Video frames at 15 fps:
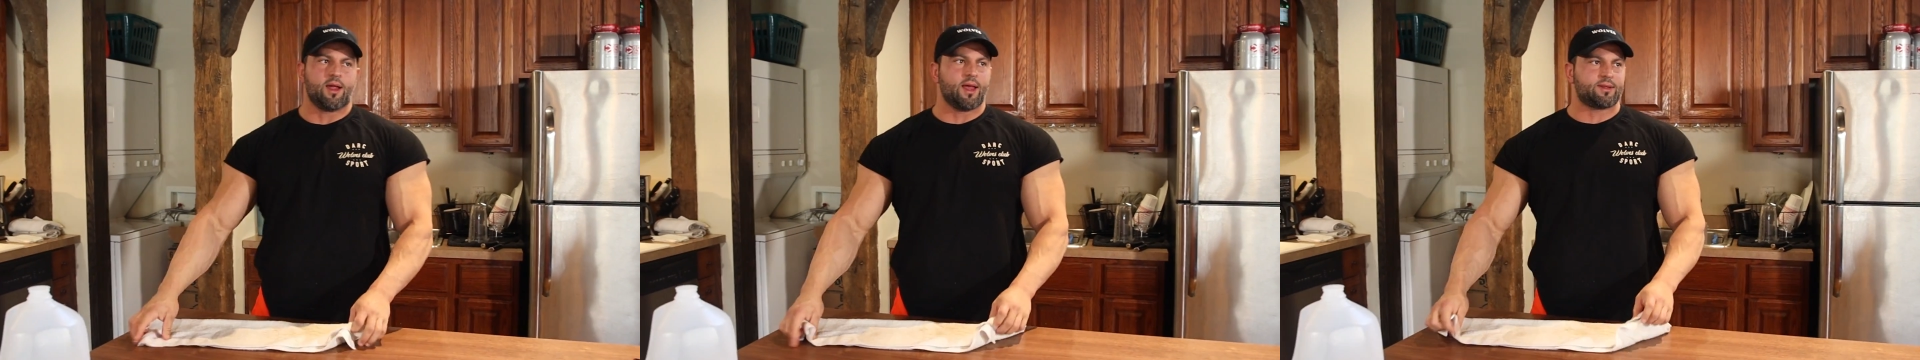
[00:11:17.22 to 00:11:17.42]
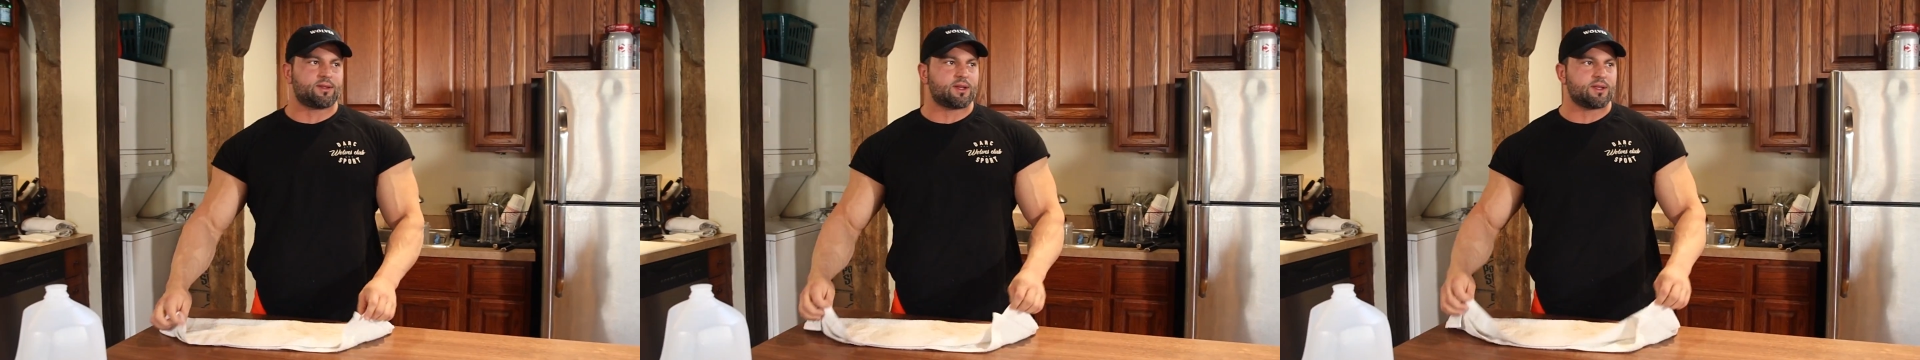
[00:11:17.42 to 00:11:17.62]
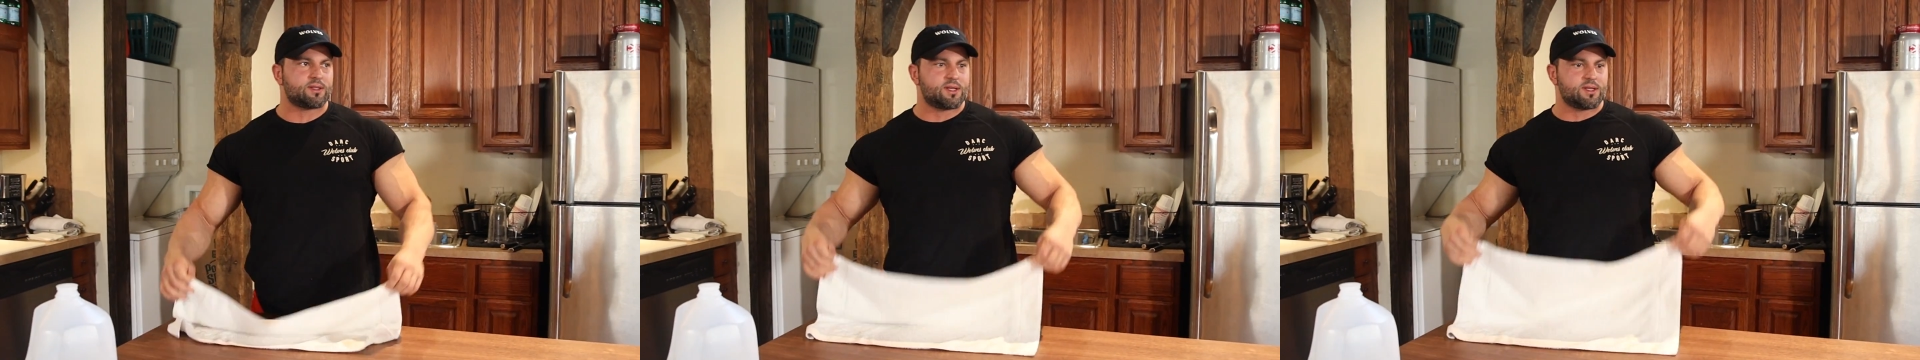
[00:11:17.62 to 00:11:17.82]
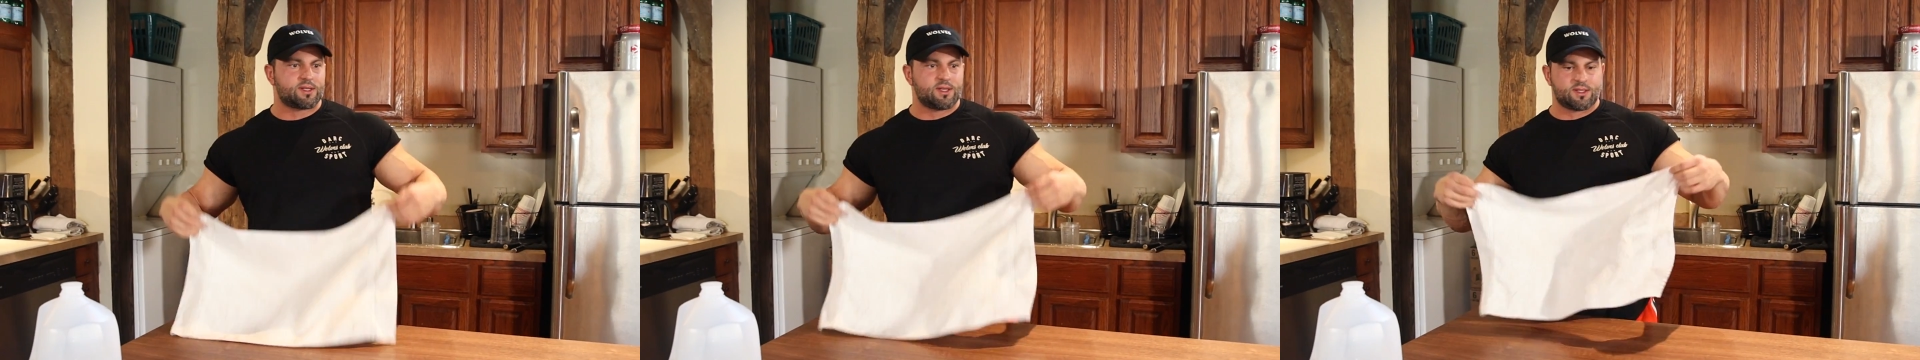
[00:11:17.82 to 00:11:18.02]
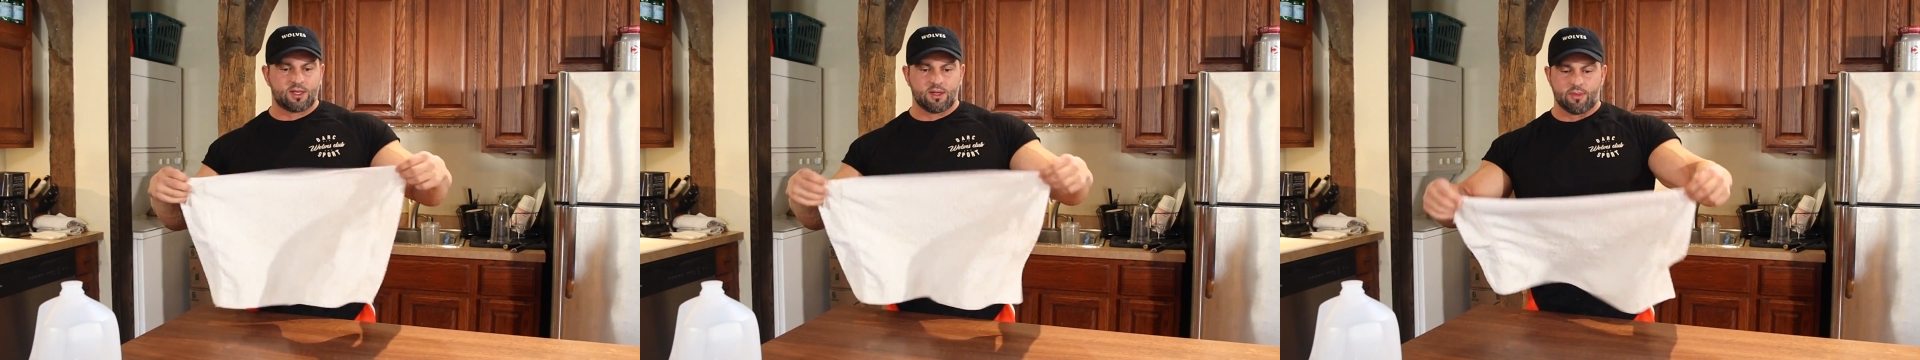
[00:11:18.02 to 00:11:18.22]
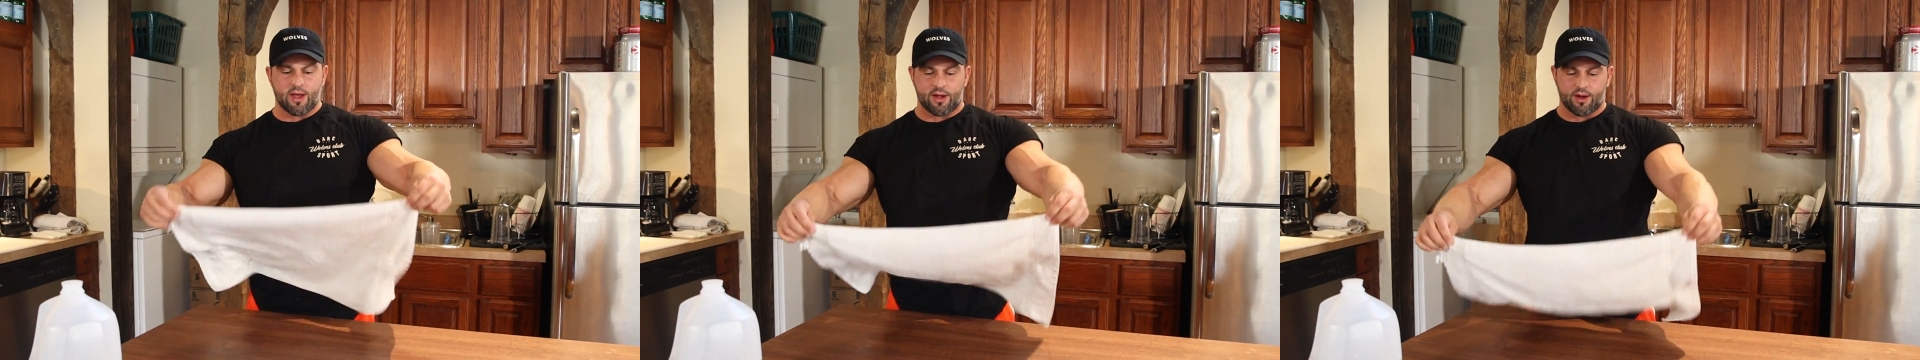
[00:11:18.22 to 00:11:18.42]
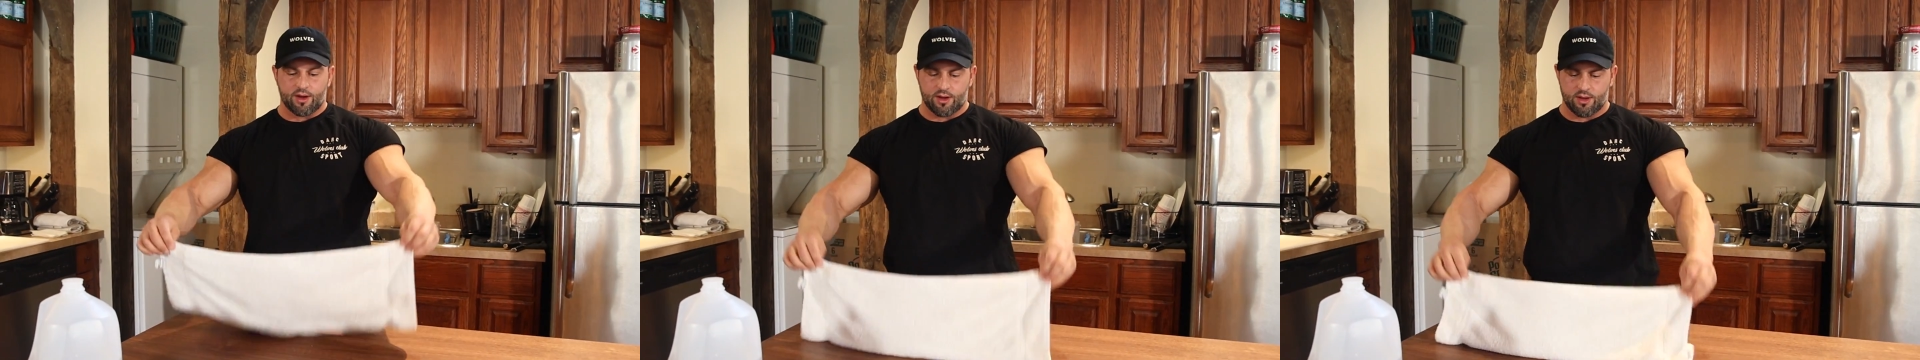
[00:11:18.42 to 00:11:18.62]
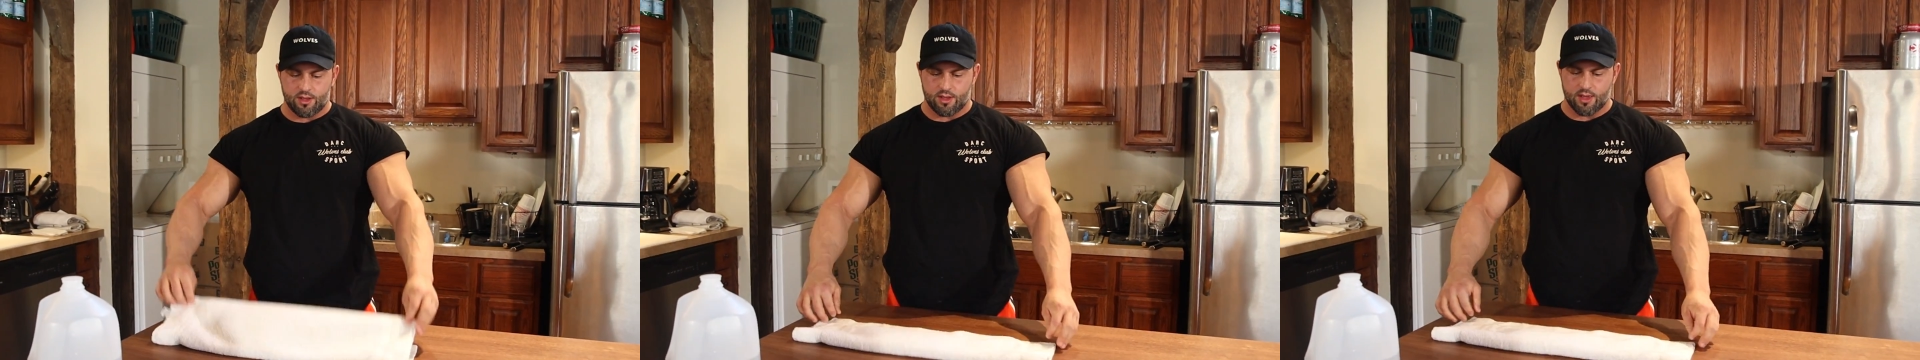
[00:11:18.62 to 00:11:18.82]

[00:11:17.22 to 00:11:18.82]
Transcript: I like the consistency better.